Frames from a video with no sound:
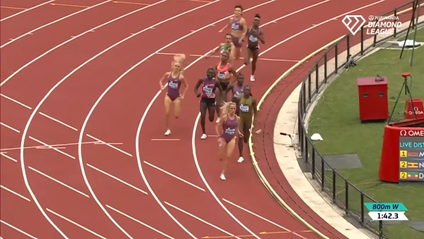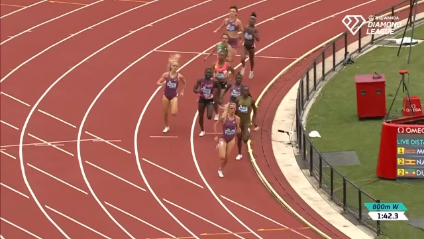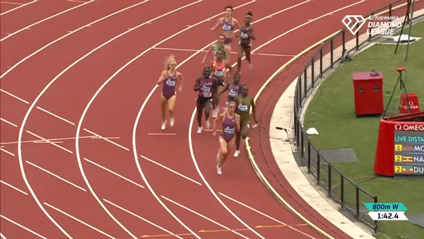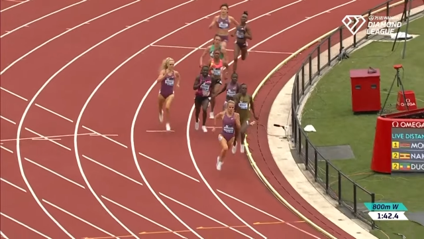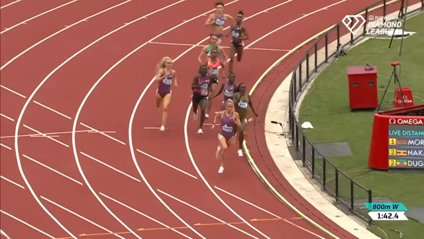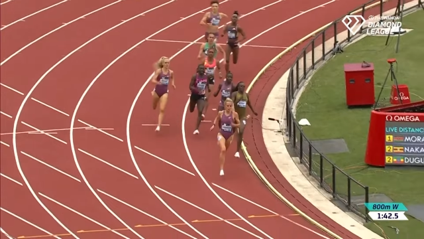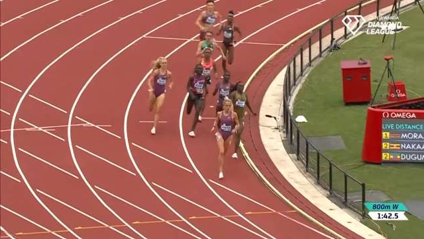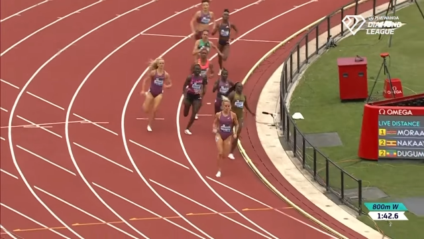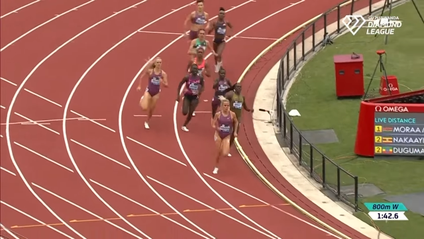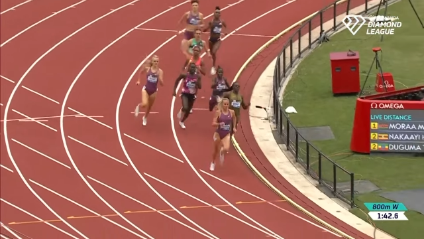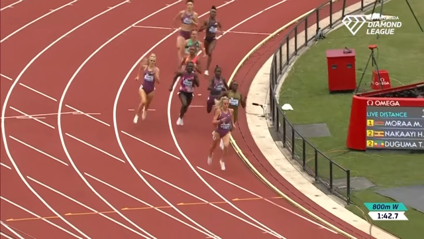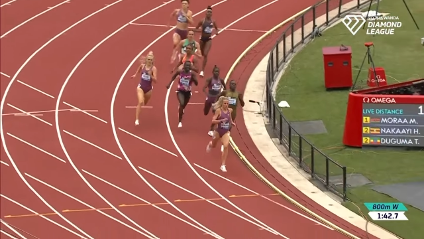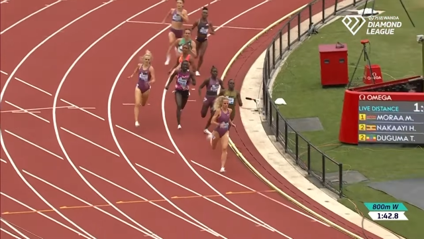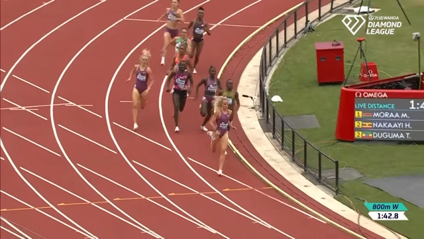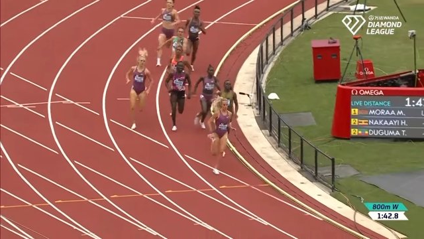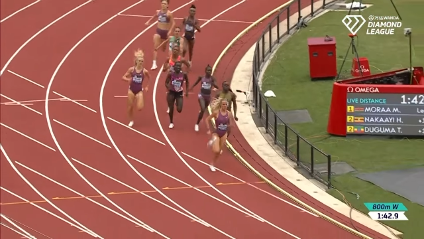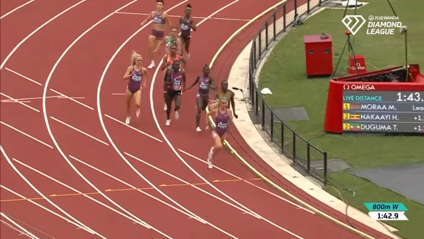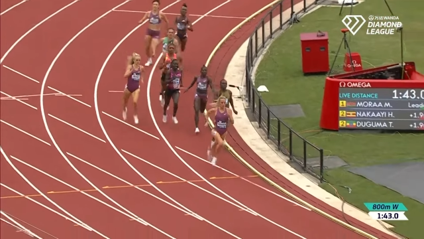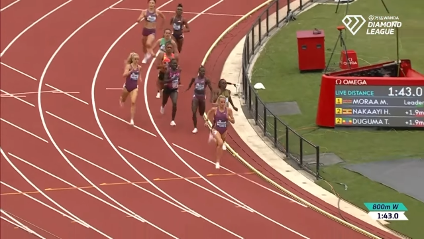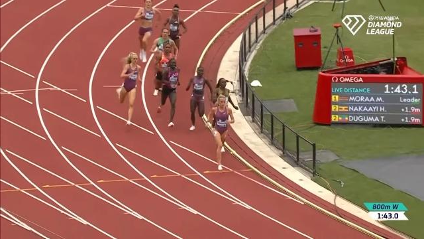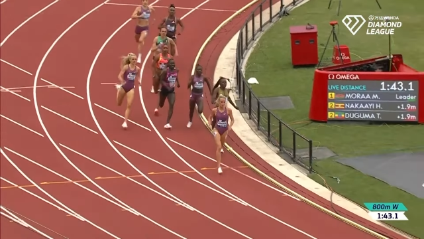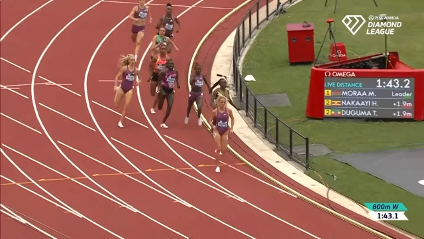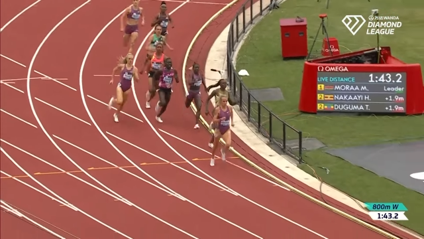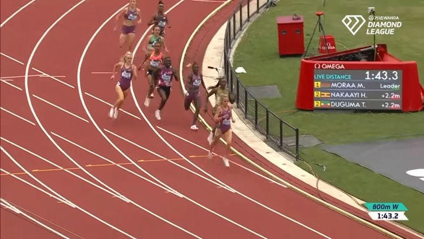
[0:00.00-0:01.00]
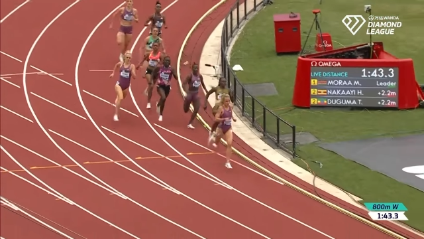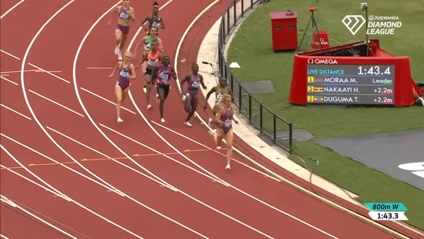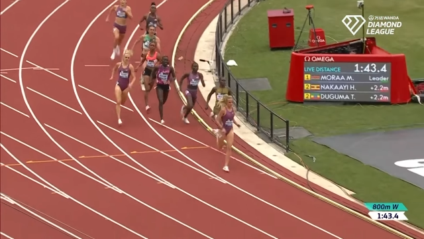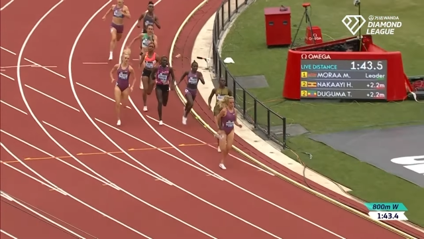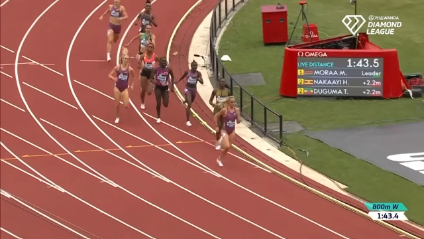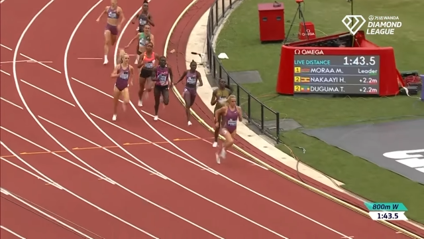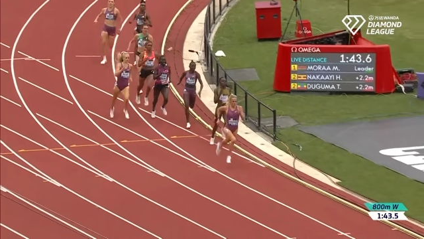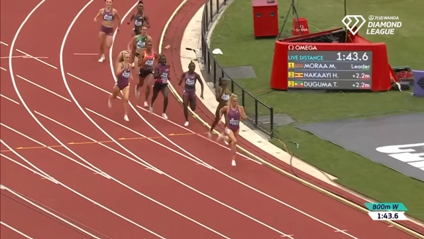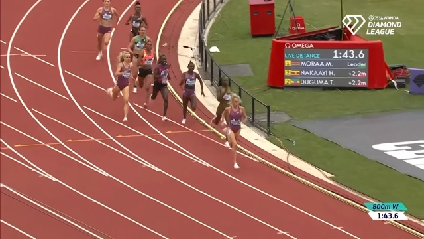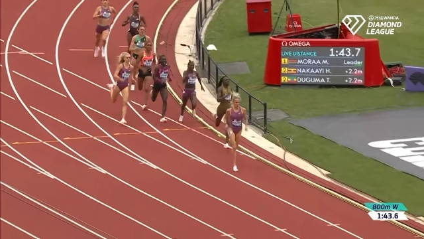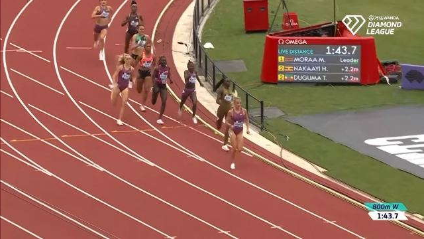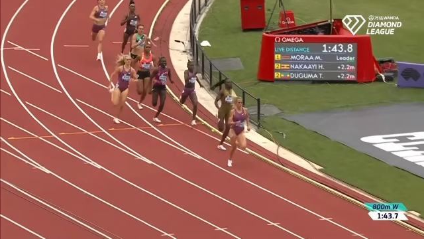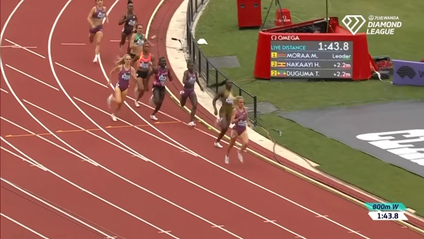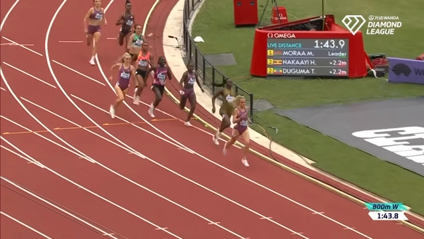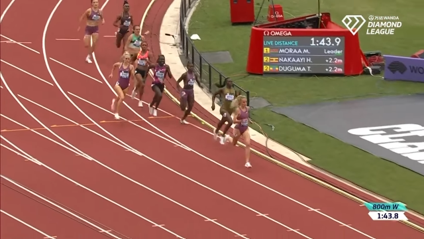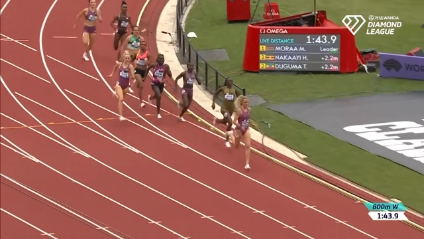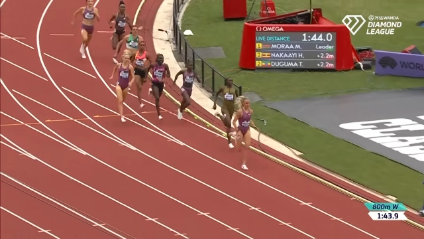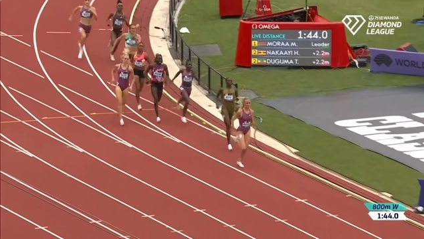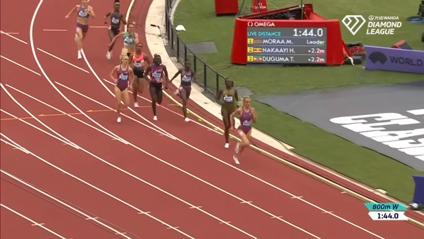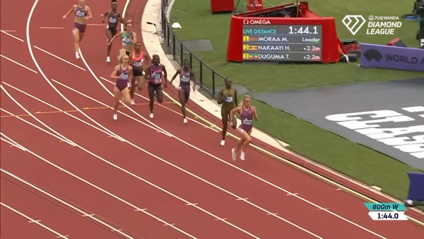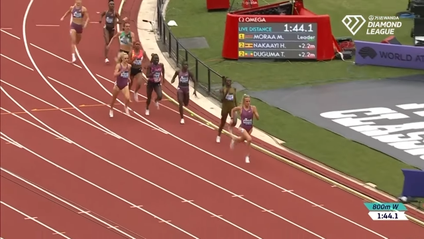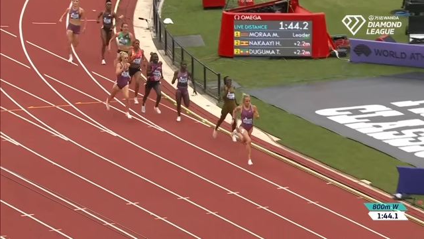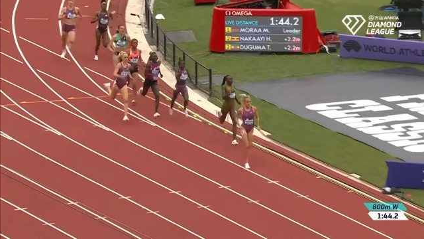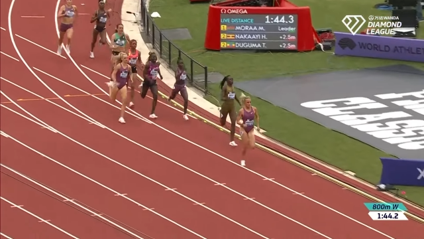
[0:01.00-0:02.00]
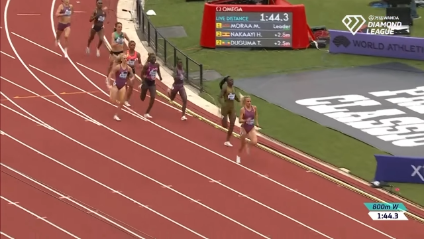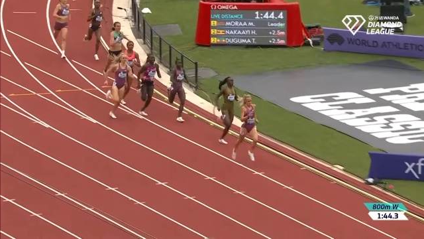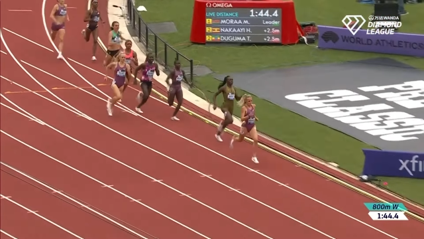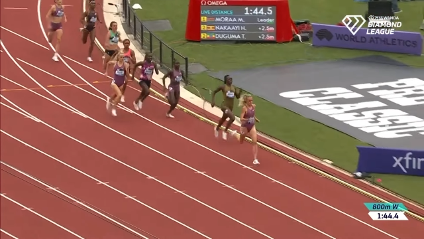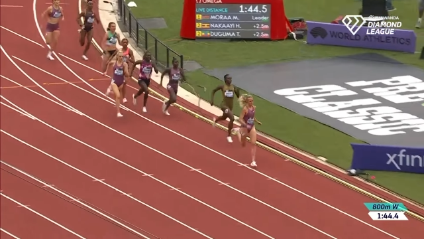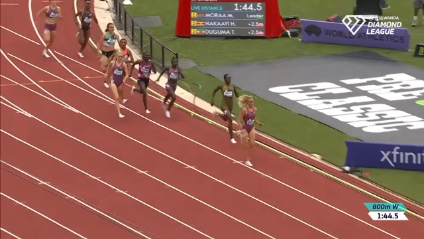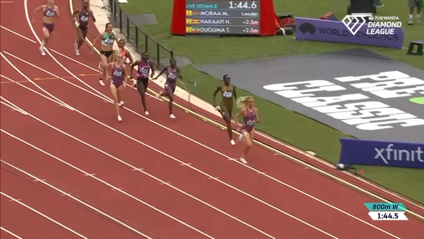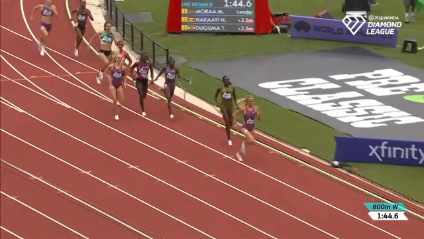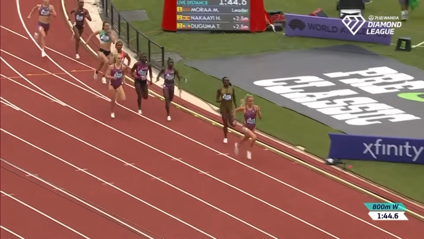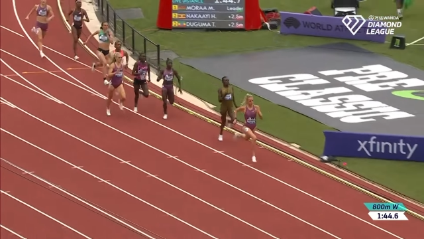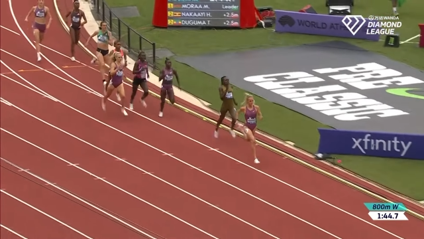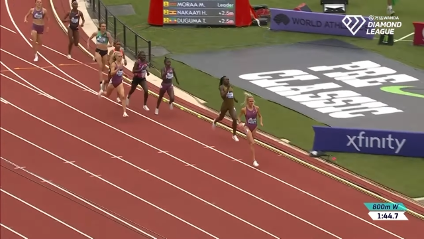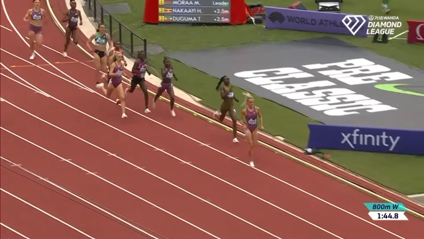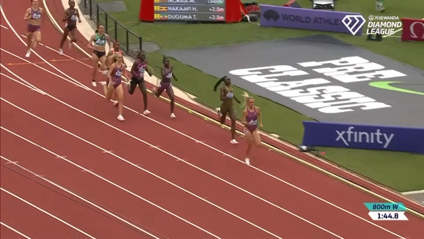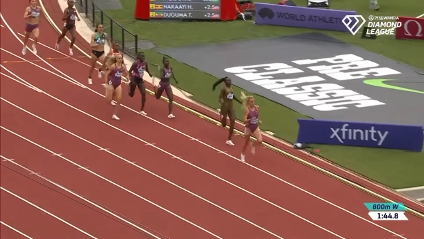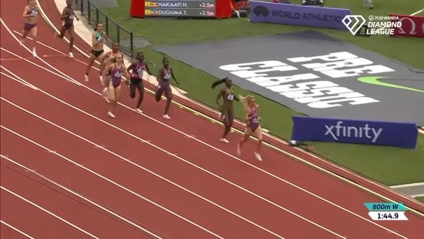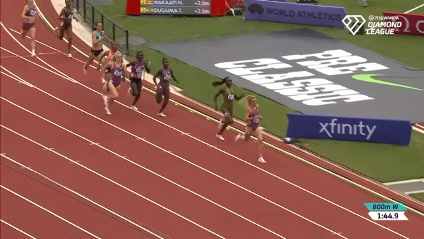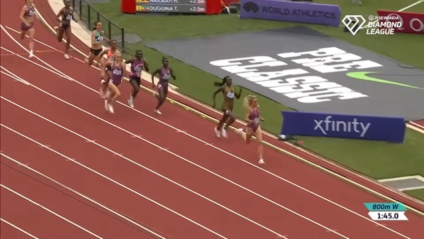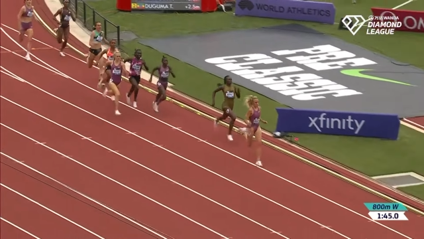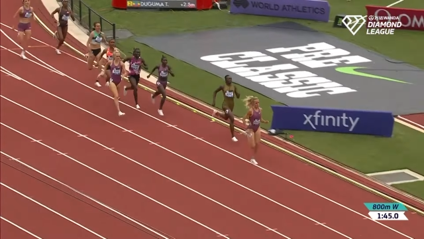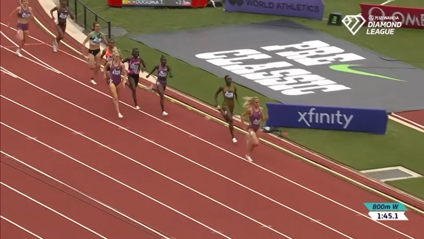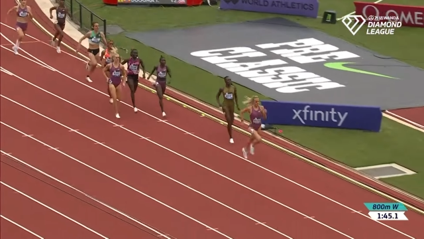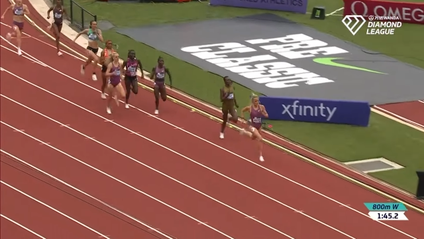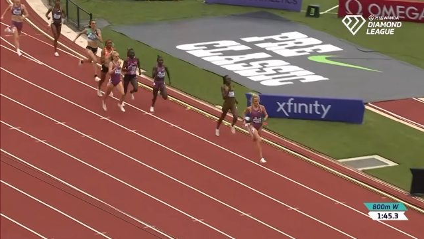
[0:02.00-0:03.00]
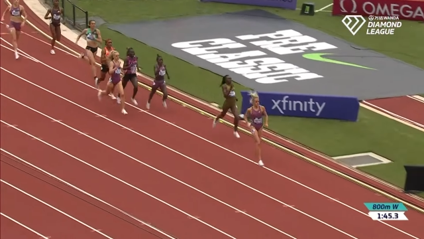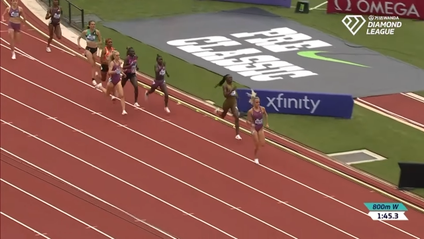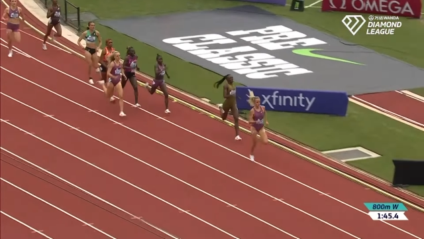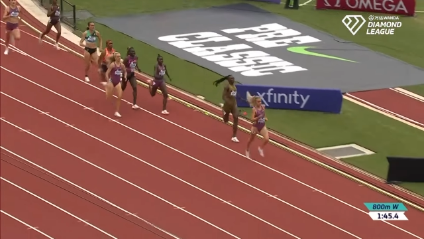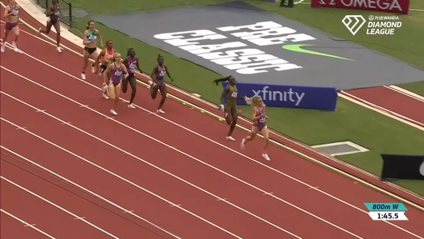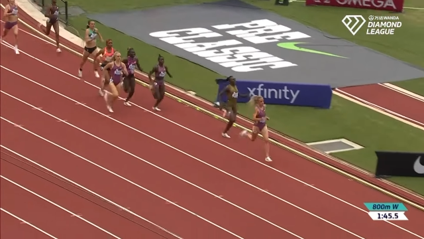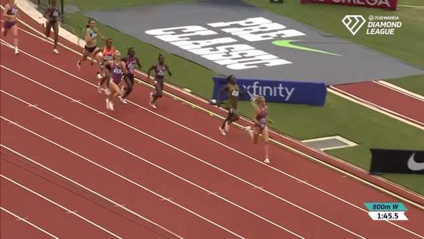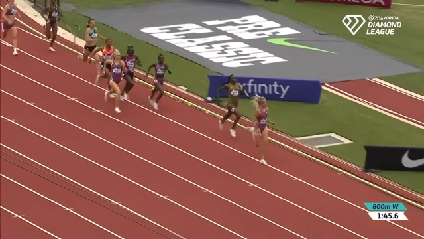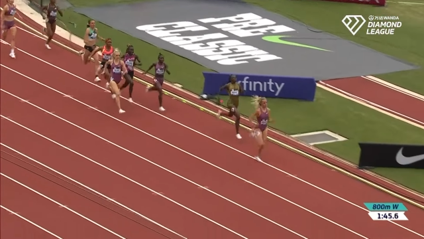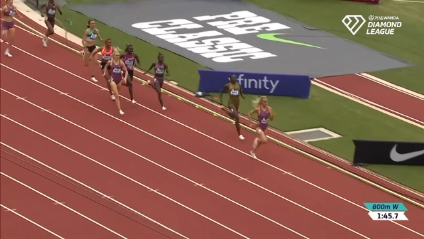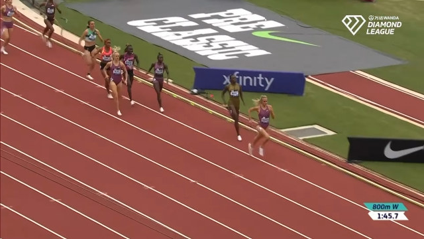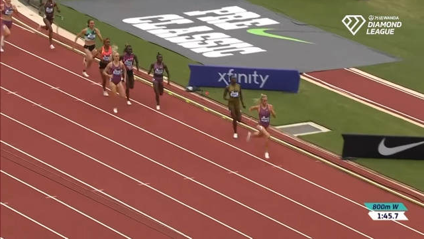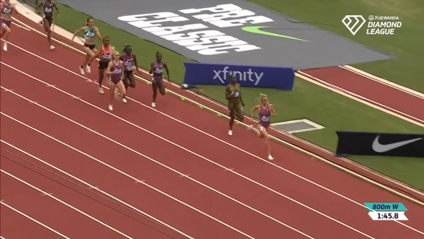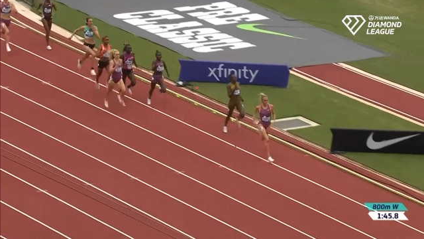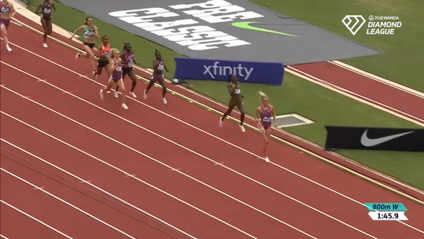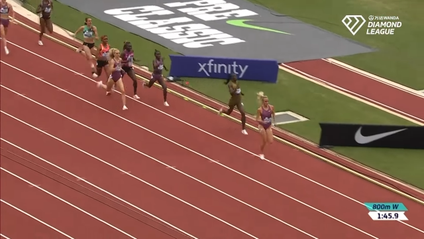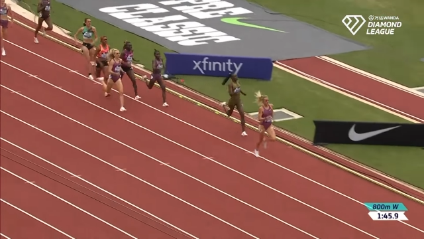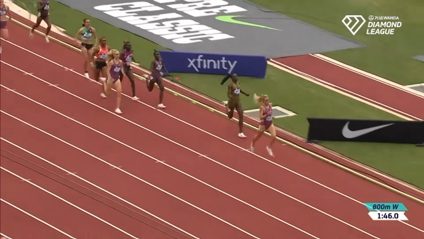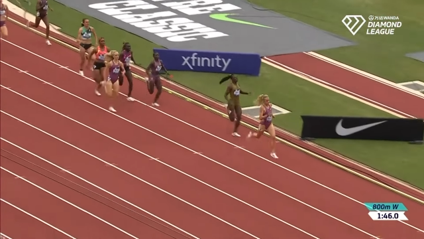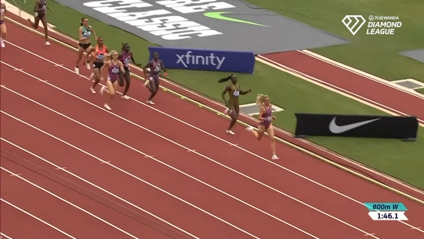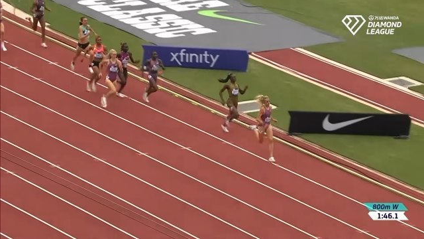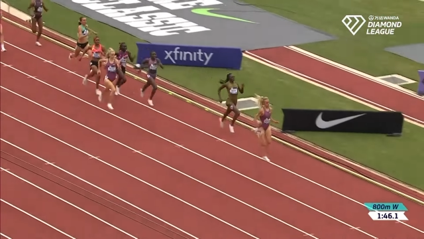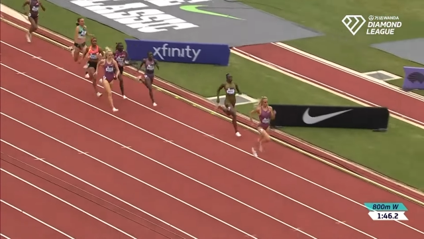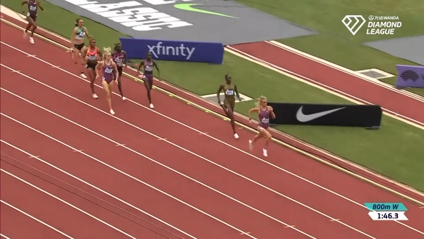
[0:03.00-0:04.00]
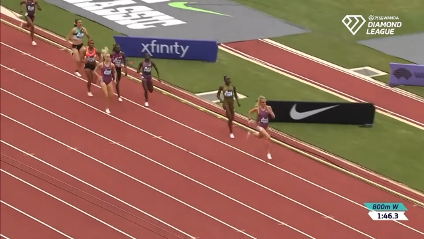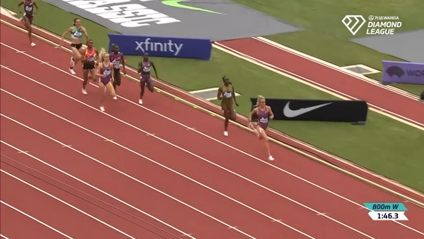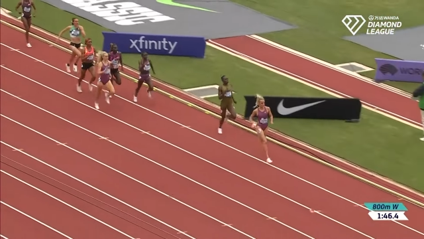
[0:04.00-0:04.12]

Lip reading: [unreadable: no face in view]